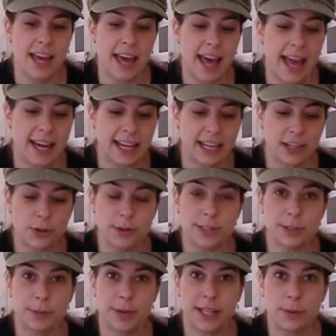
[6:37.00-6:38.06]
and it cools
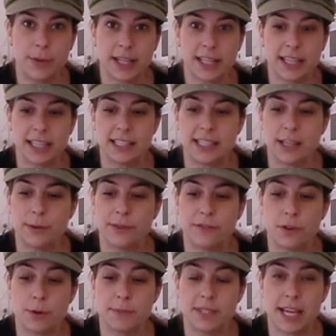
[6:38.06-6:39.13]
pretty quickly, so it
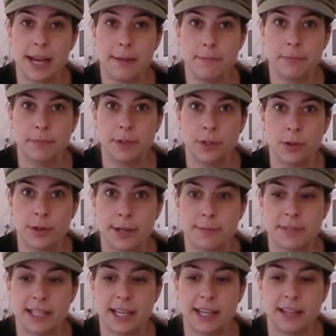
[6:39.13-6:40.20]
firms up. You know what I'm
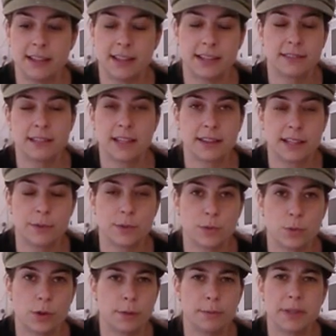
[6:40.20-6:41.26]
saying? Like, not that it was
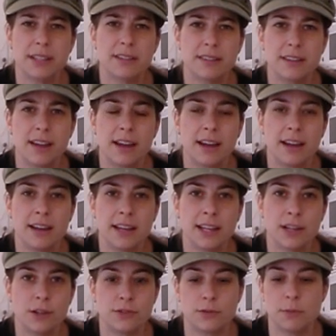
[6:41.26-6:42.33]
warm, but it
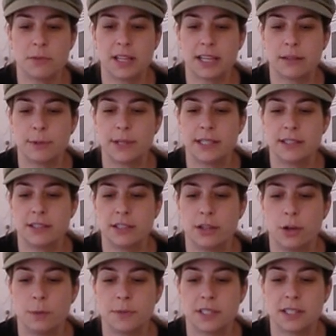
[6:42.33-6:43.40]
goes from liquid to
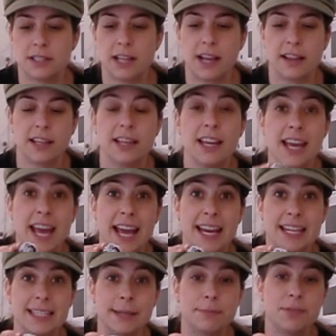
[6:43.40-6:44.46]
almost a solid. And I
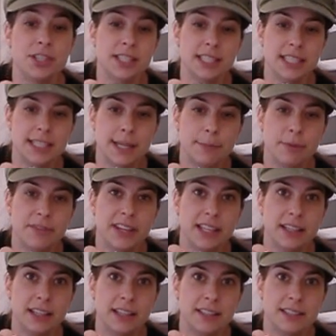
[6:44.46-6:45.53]
dipped just the tip of it
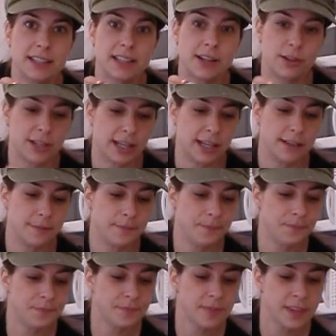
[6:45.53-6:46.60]
into coconut.
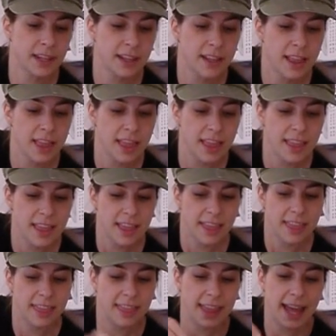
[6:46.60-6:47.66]

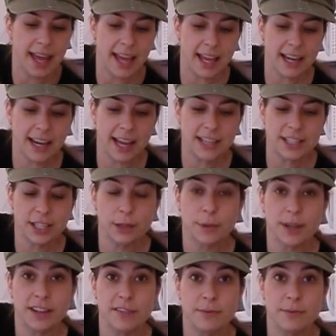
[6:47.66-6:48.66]
Then I took one of